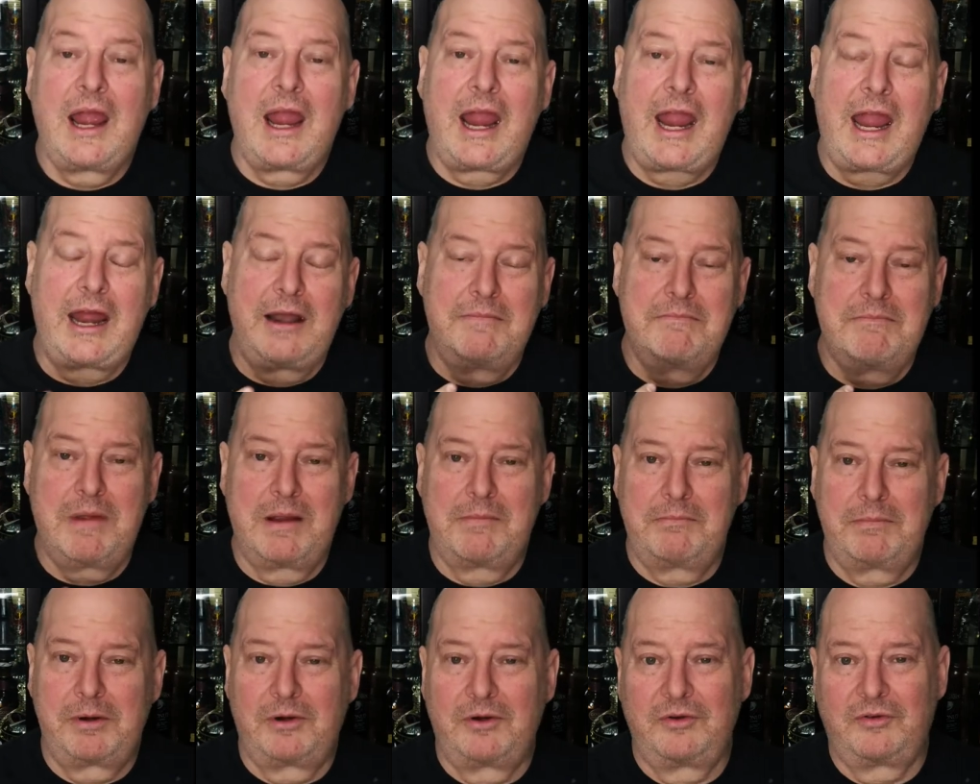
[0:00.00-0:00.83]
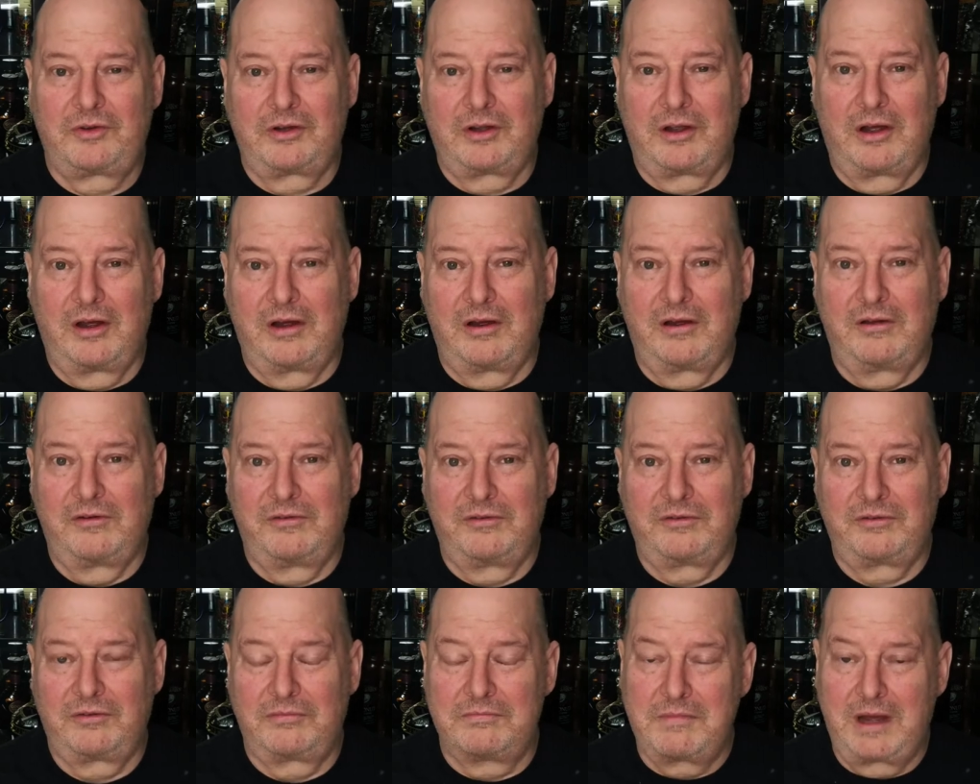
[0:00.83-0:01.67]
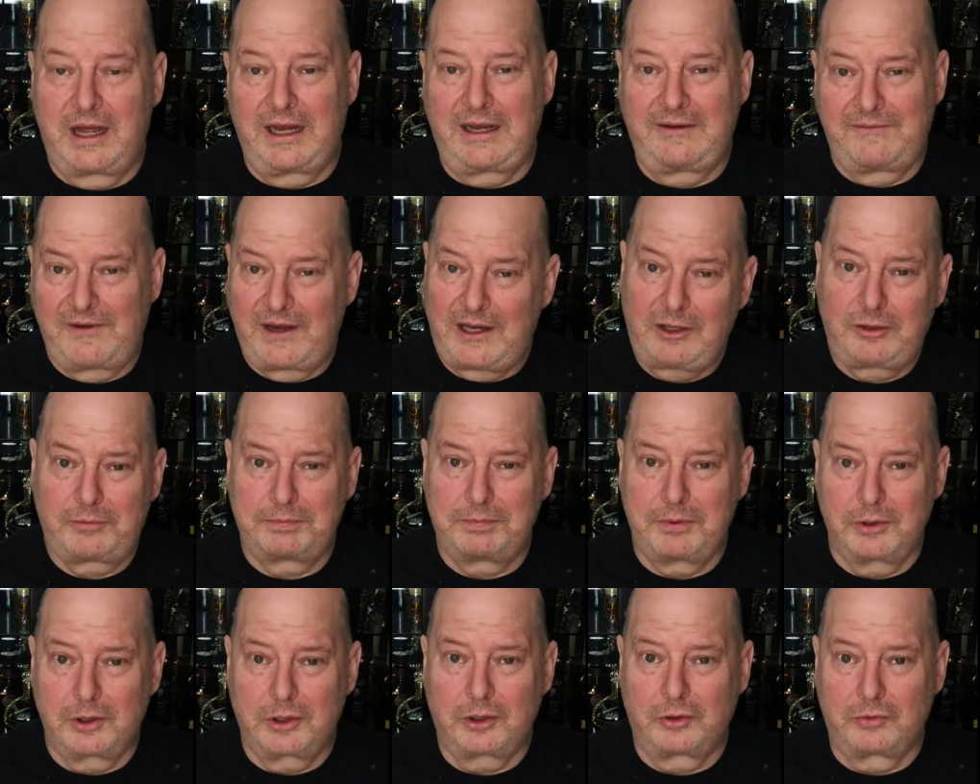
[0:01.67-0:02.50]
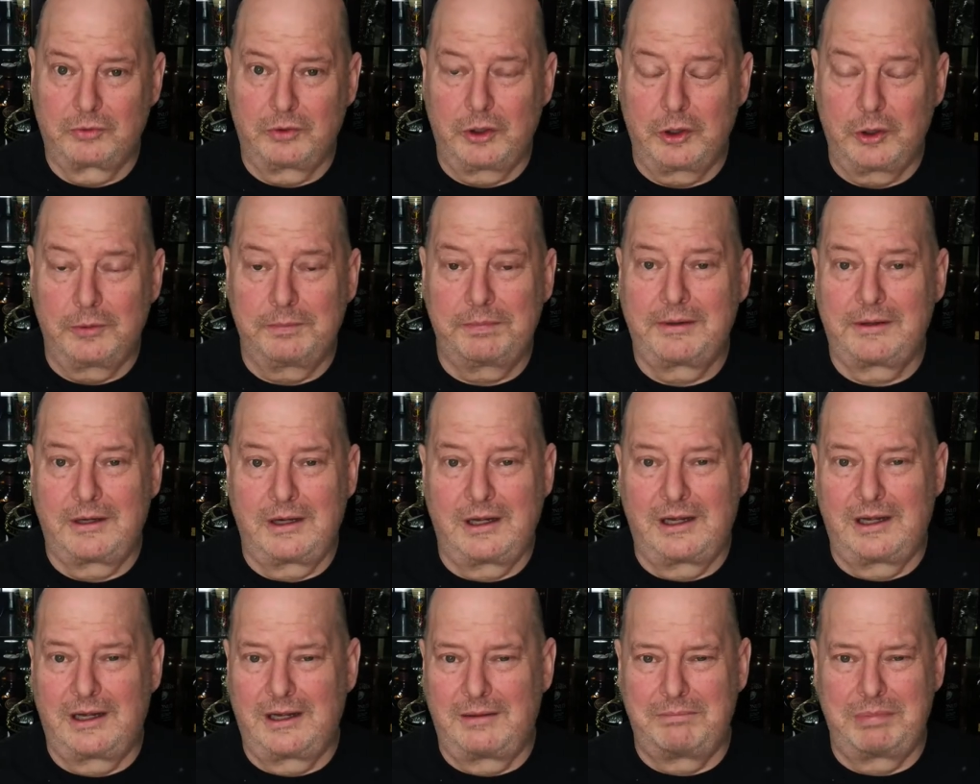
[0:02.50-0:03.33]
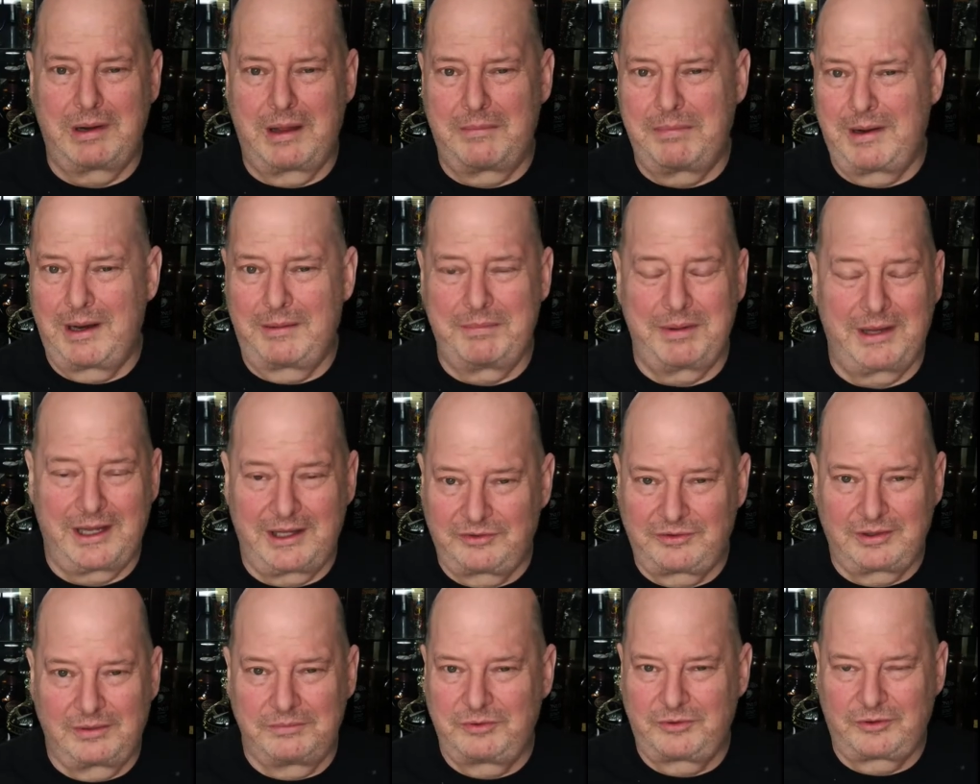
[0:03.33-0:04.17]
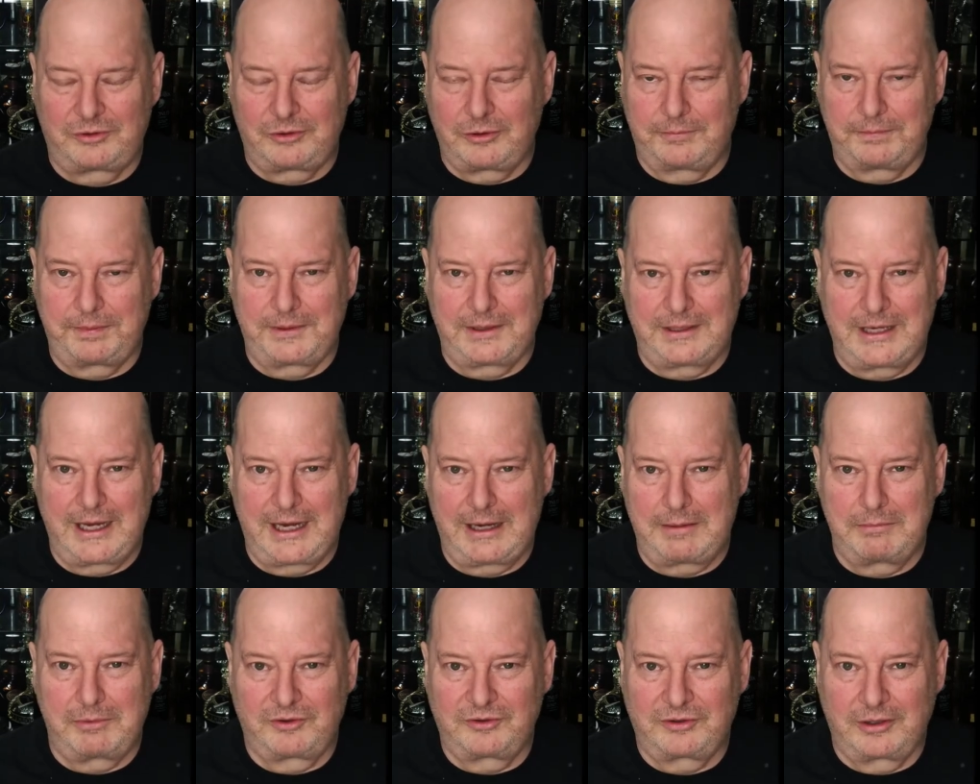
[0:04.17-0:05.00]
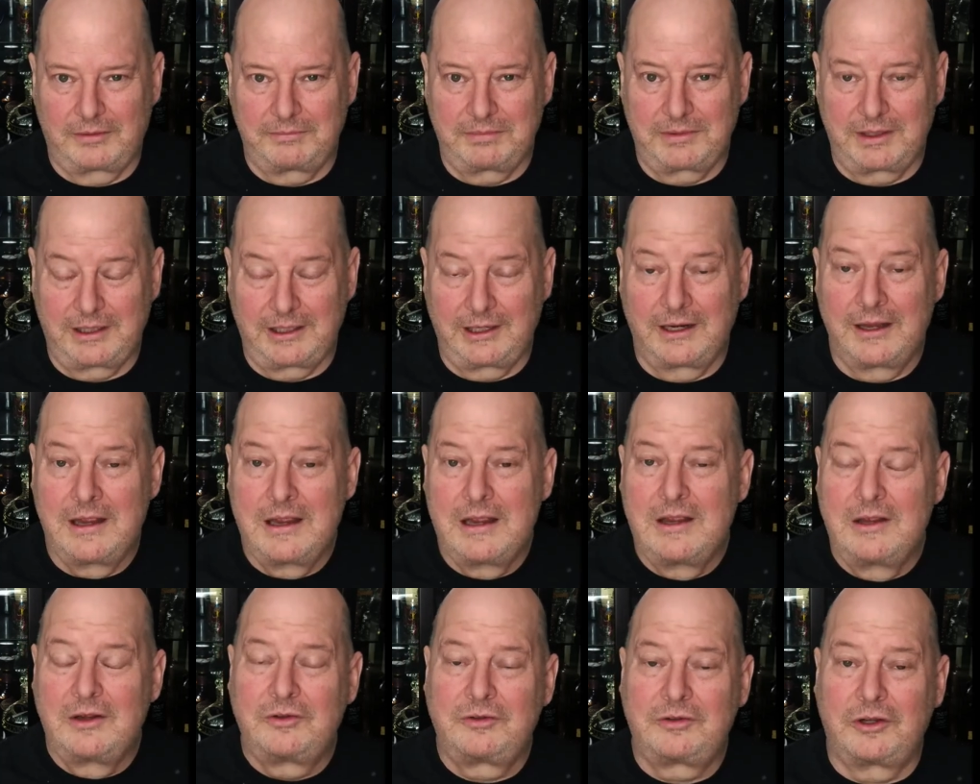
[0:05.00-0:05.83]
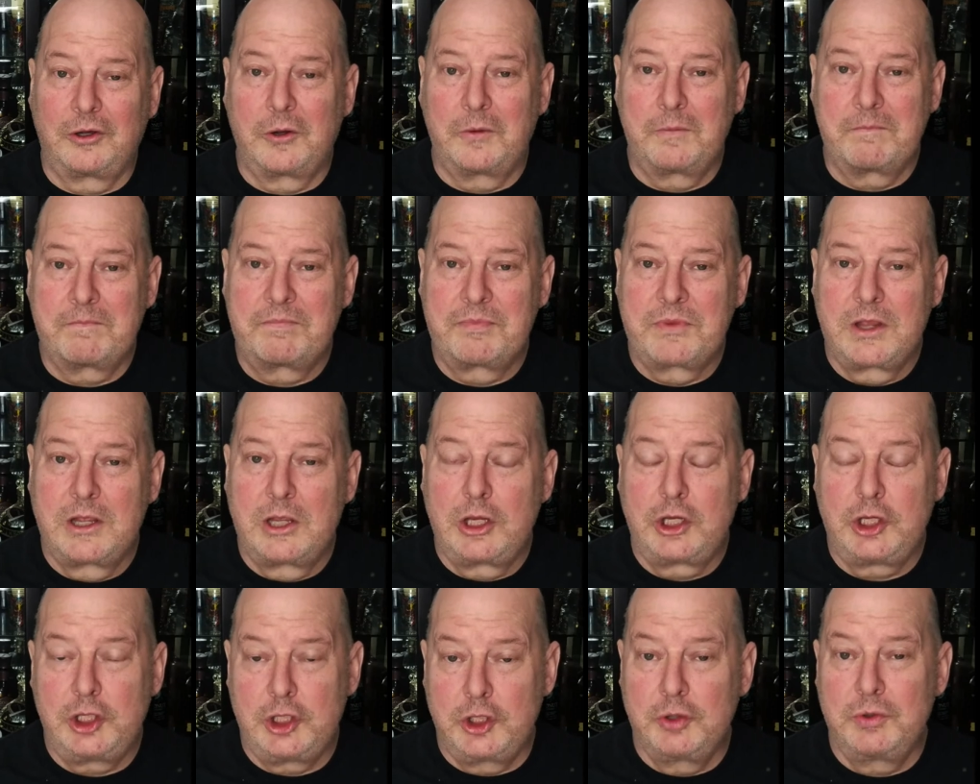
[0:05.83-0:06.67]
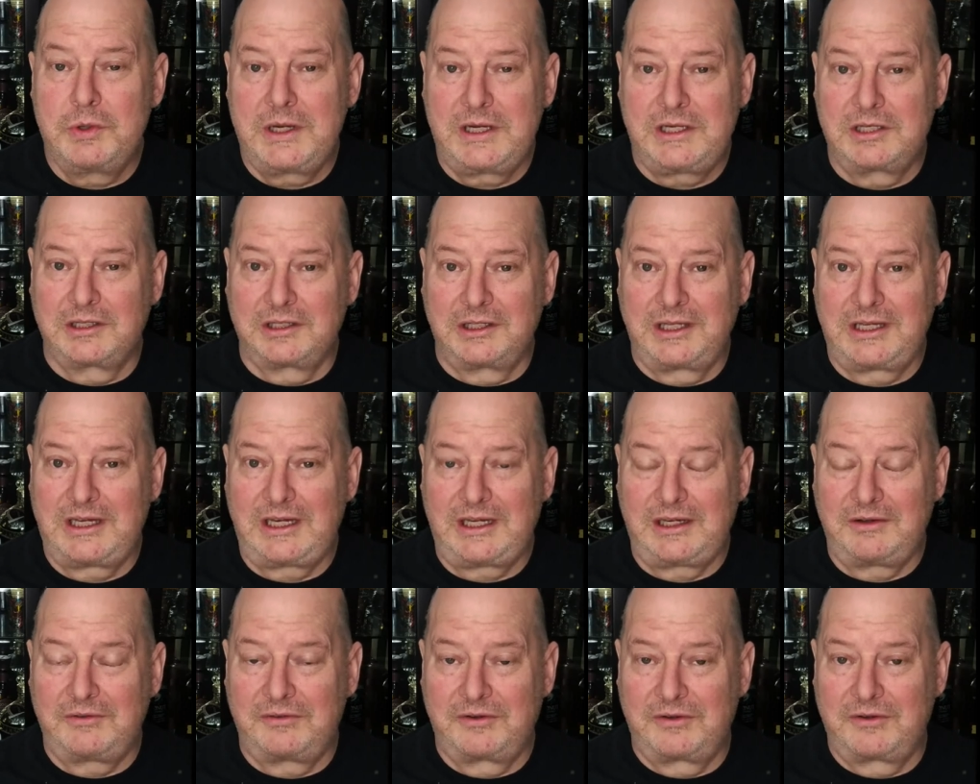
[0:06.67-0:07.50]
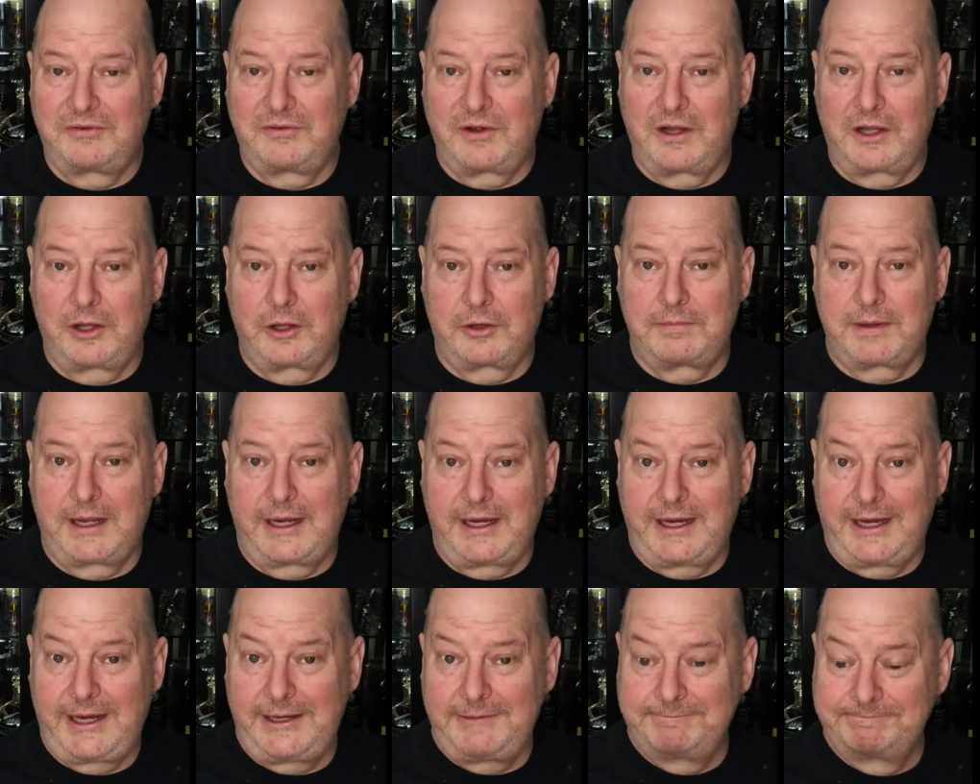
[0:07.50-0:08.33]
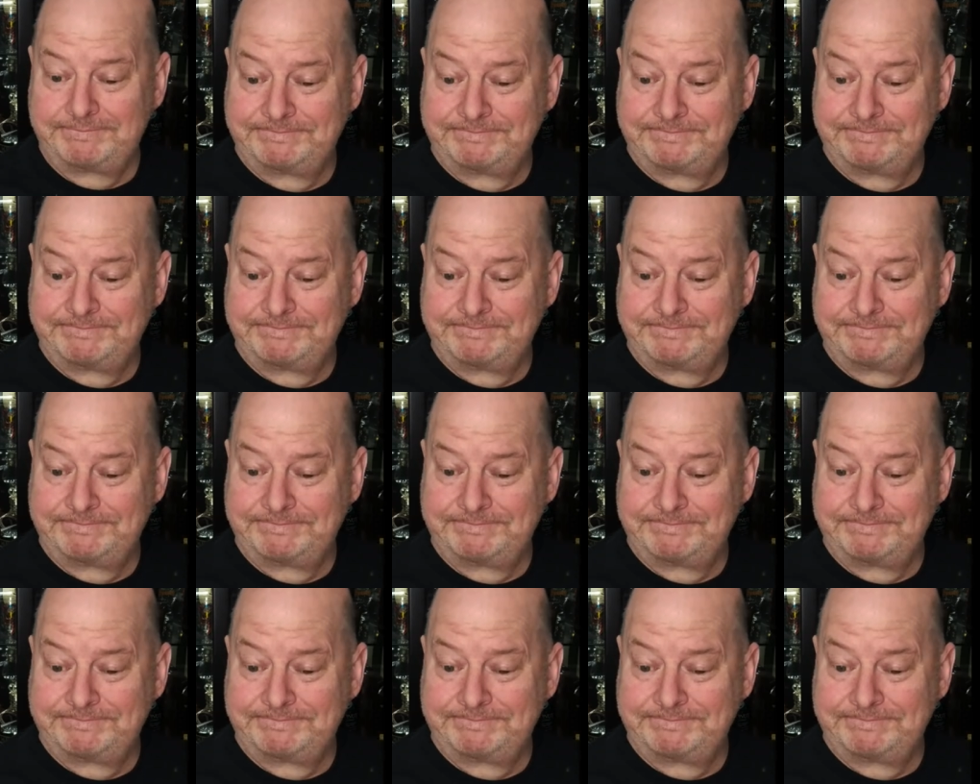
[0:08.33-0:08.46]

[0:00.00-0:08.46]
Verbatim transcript: and members of my Facebook group, uh, blah, blah, blah, some stupid name or something. So you need to leave, followed by a...